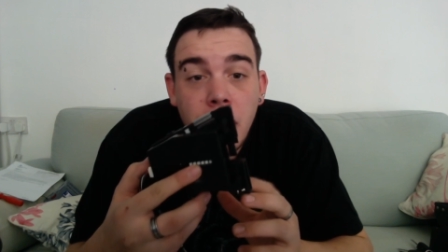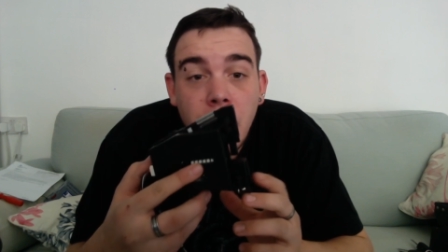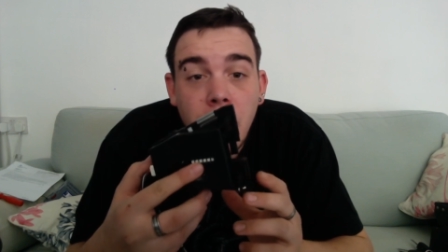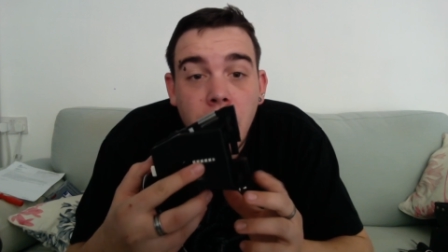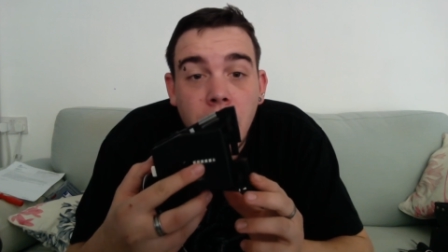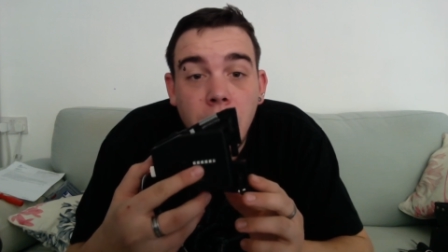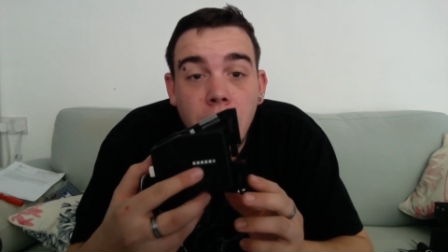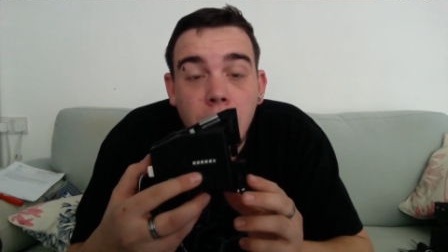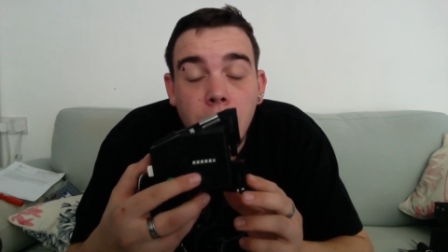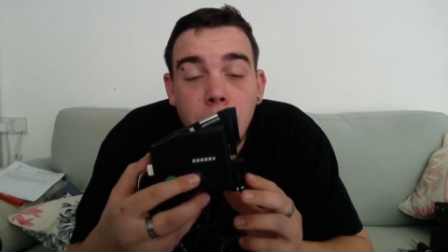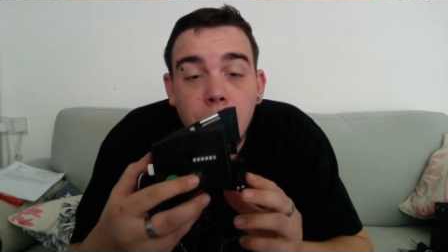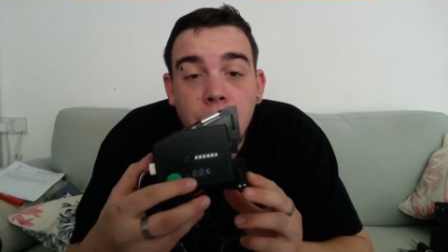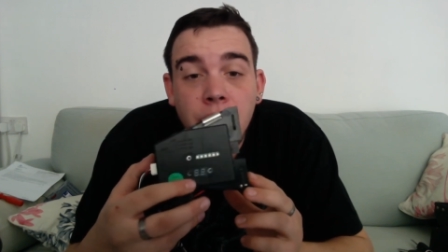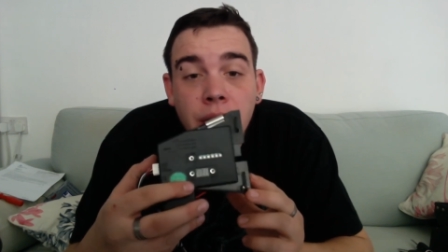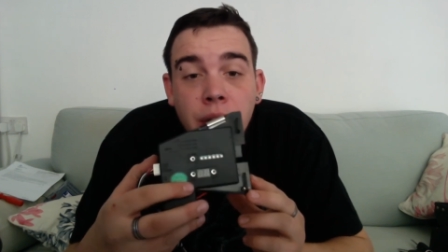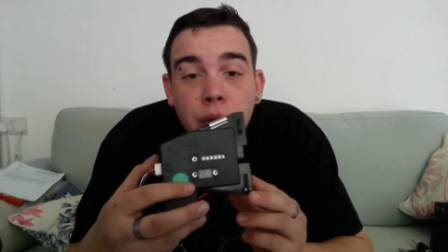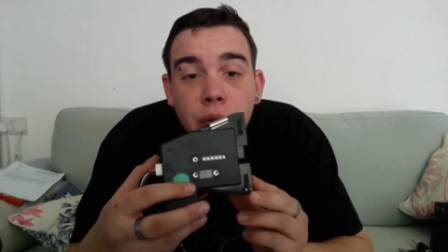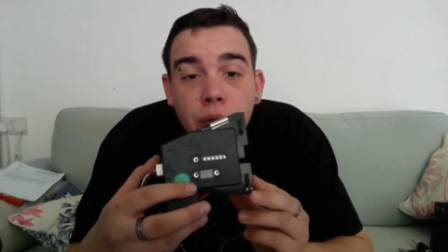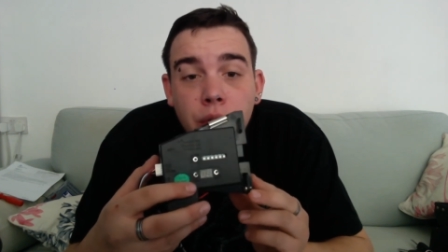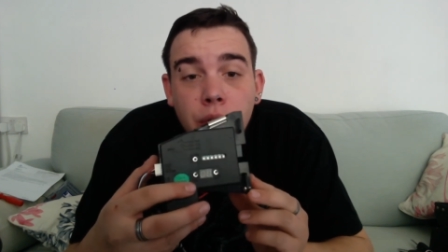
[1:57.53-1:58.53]
They're
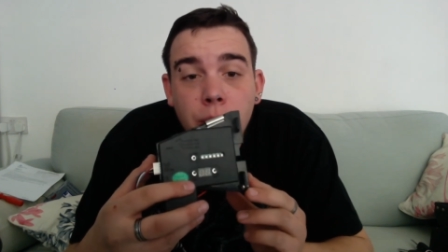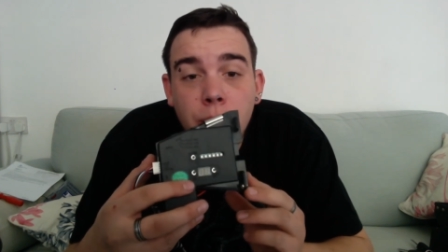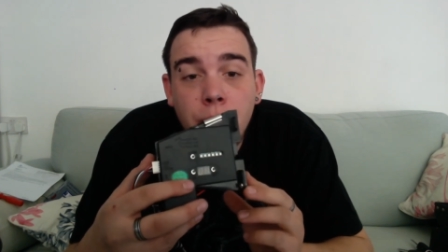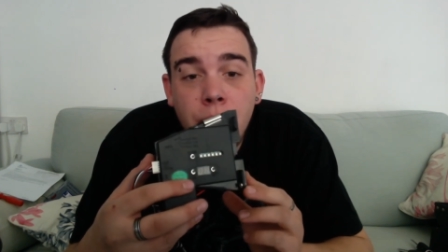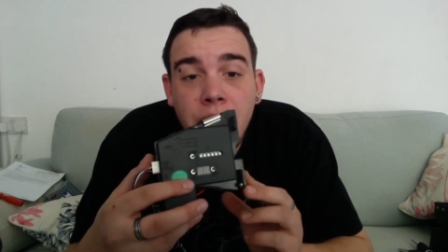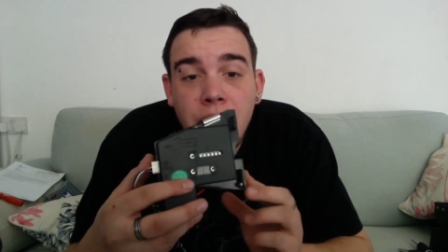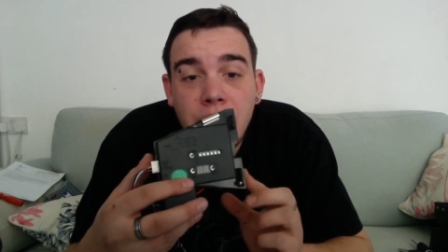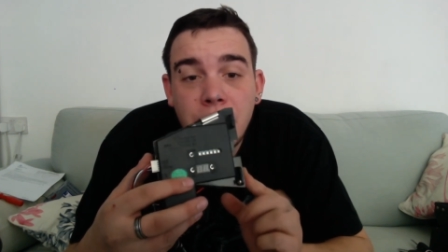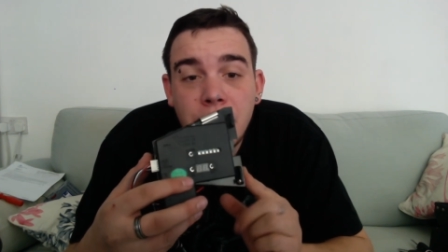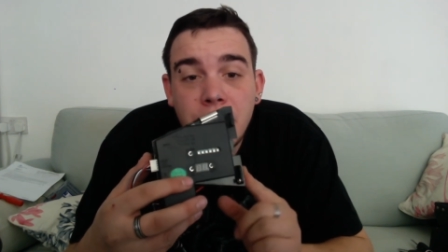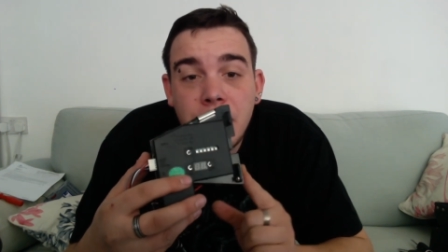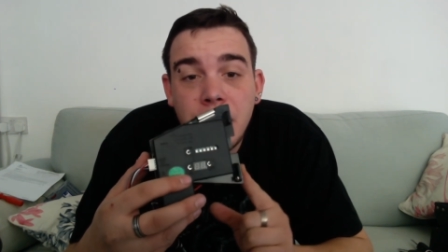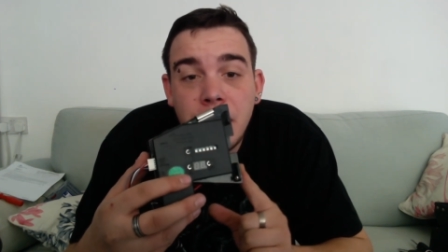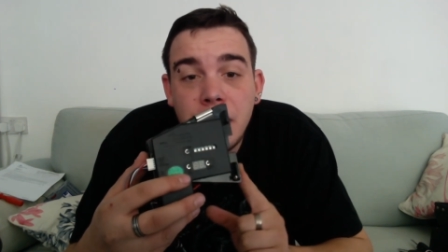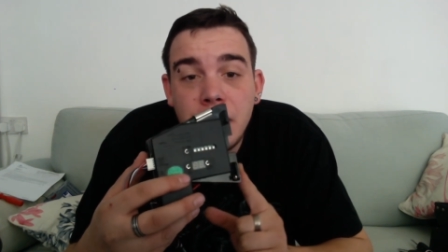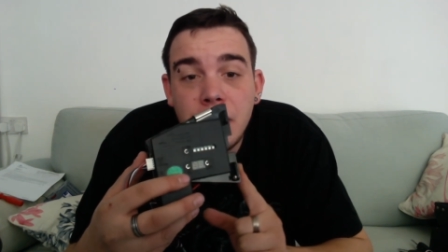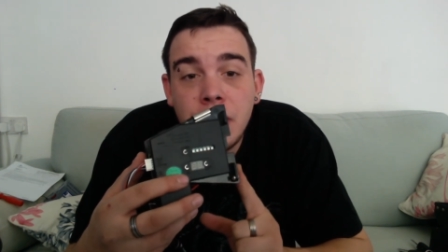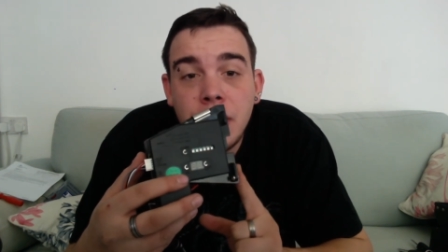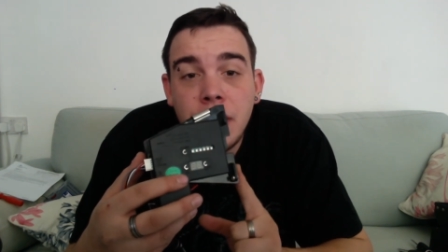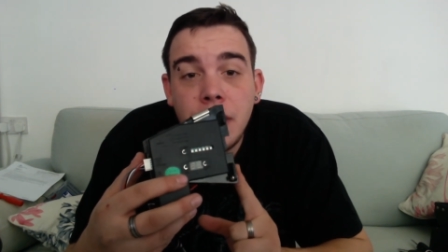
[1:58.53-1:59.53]
not the best
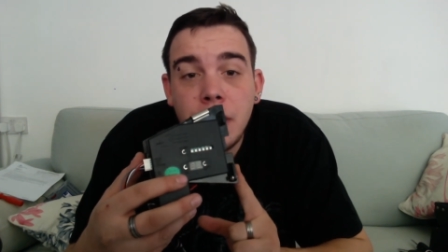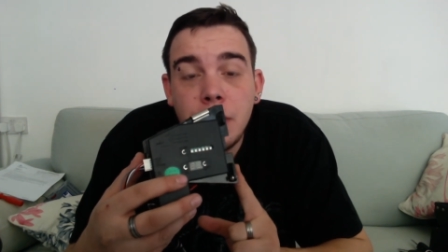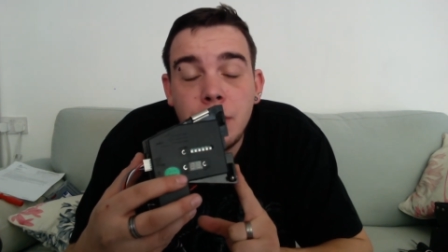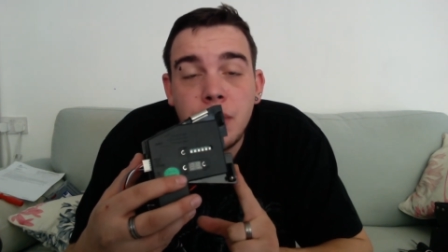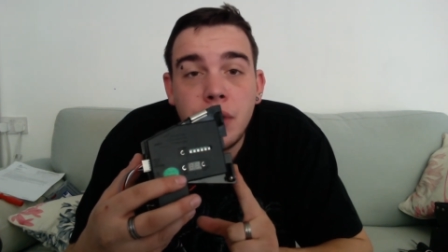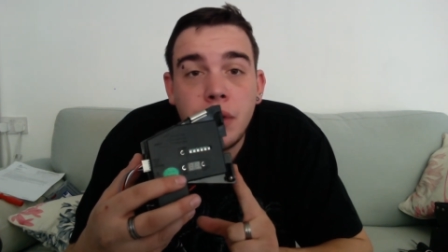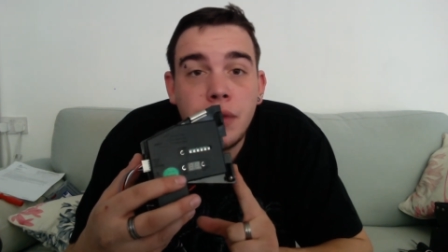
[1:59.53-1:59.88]
in terms